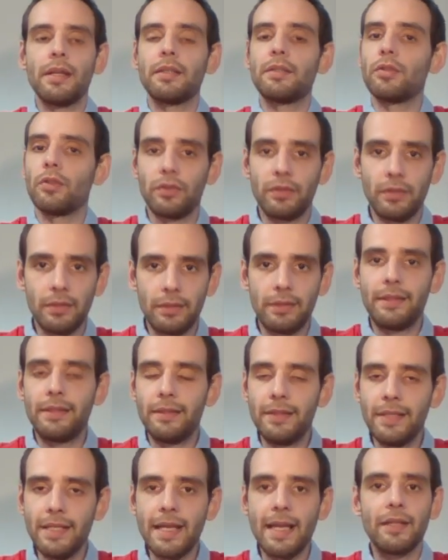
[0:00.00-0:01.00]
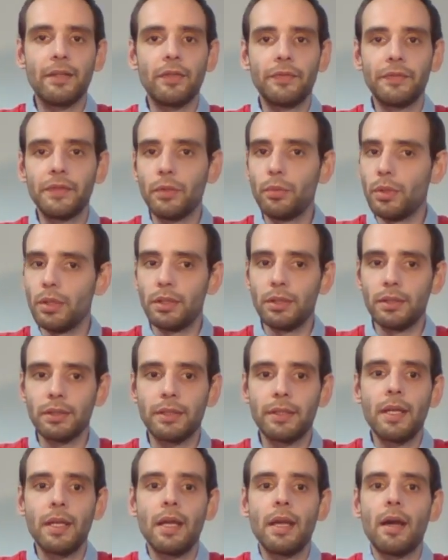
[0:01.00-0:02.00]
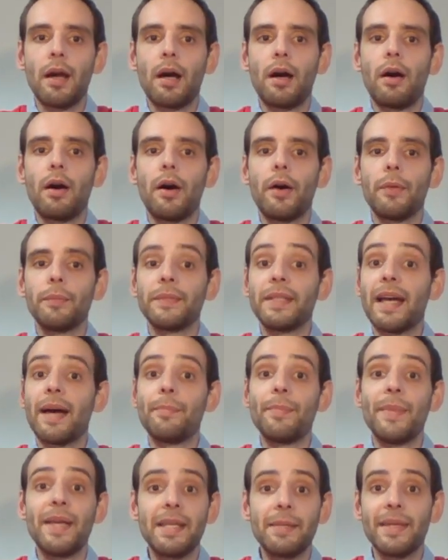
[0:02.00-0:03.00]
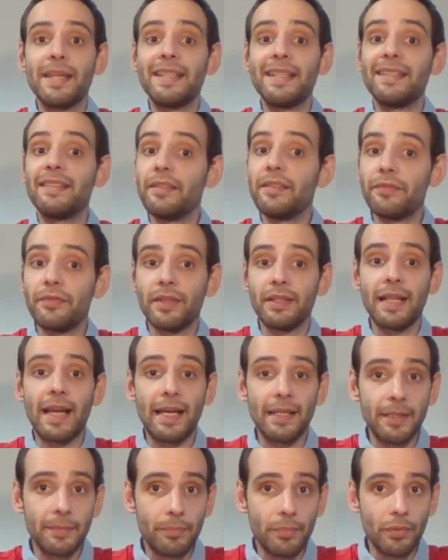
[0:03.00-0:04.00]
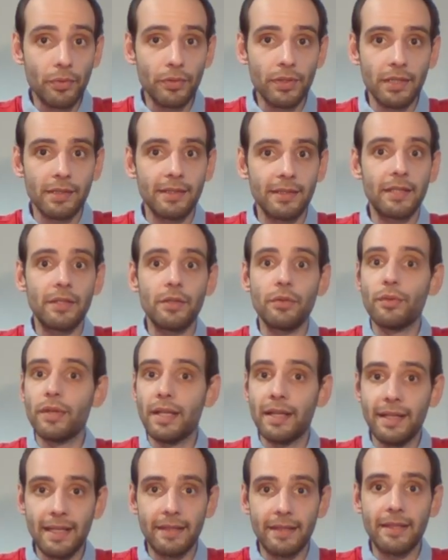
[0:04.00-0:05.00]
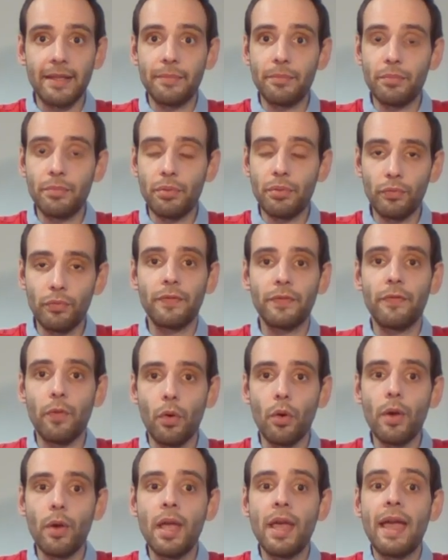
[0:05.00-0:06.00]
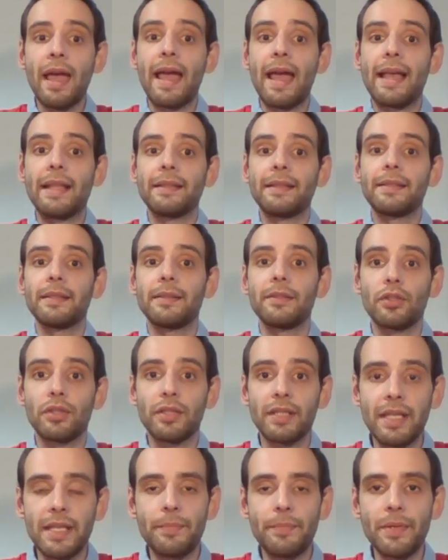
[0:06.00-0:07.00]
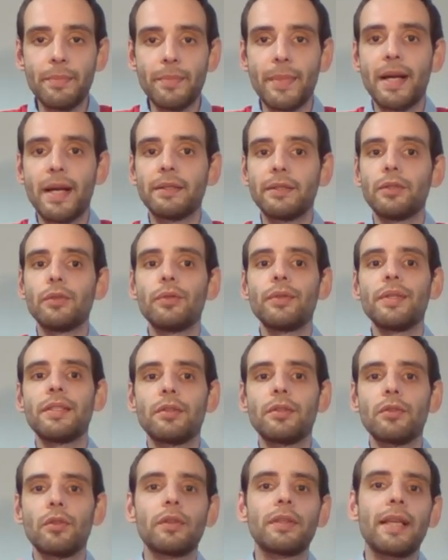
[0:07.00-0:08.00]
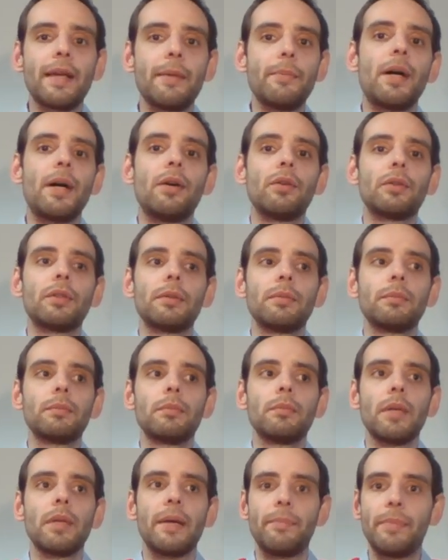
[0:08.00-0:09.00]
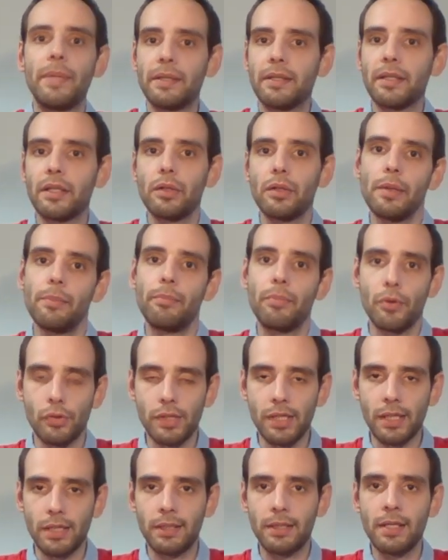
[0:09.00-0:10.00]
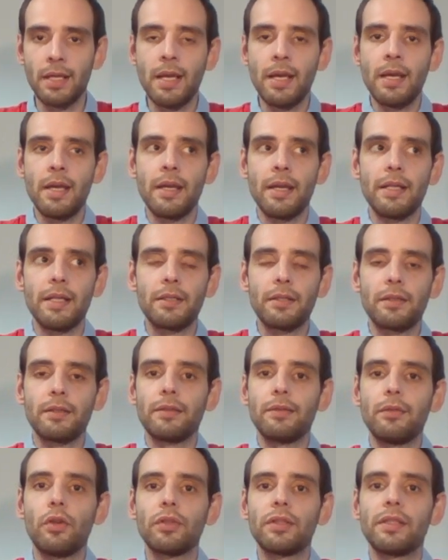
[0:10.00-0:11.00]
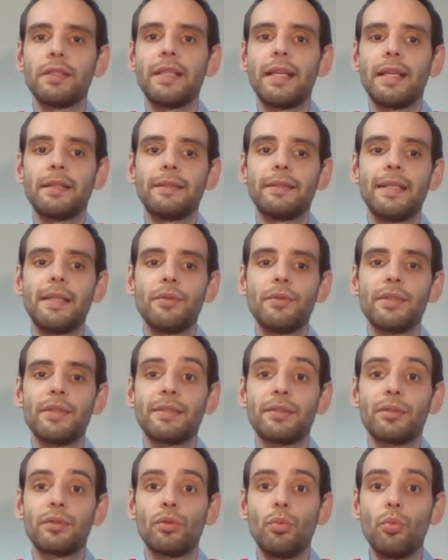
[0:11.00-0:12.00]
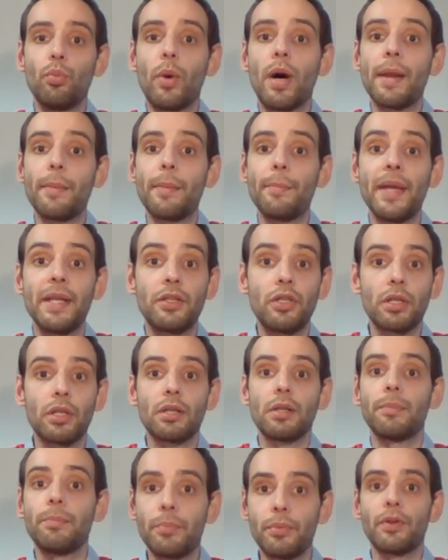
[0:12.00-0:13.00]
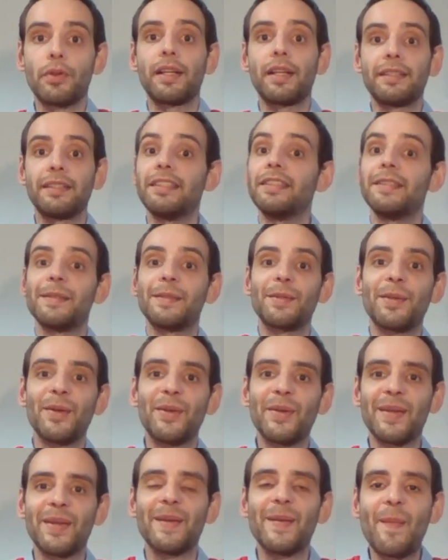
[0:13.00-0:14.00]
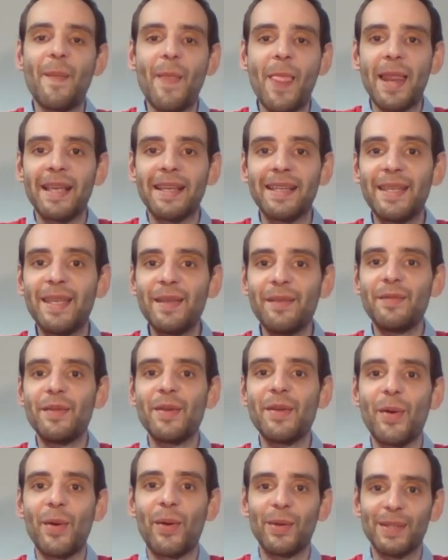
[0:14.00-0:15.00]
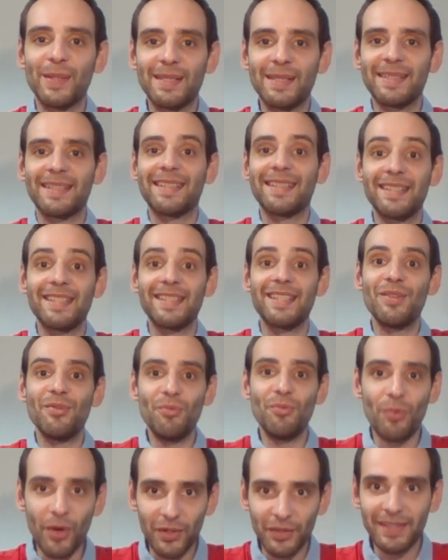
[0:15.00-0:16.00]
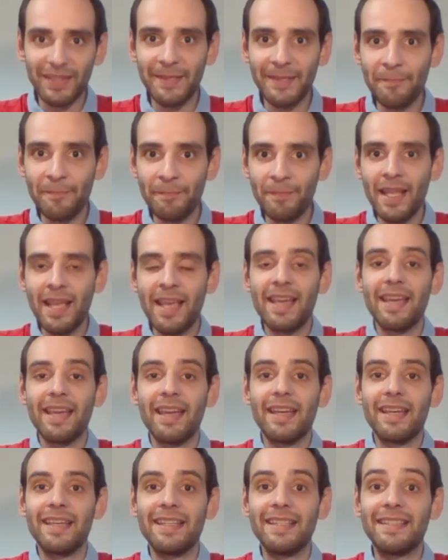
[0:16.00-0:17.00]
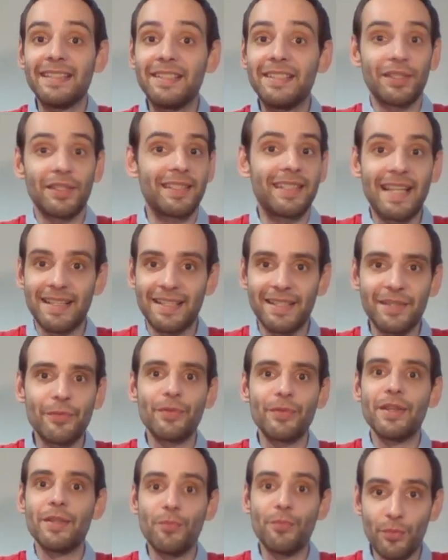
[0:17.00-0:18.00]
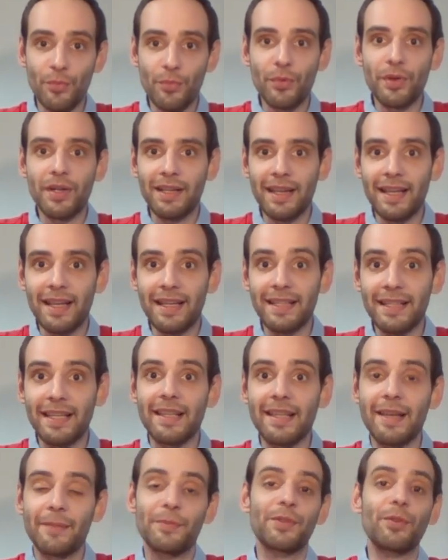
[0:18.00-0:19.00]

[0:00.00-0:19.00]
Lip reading: It's not the end of the world. There are many different other products that you can get approved for, and just keep in mind, it's not about a particular product. It's not that there is one magical product that is gonna give you all the success you want. It just doesn't really work like that.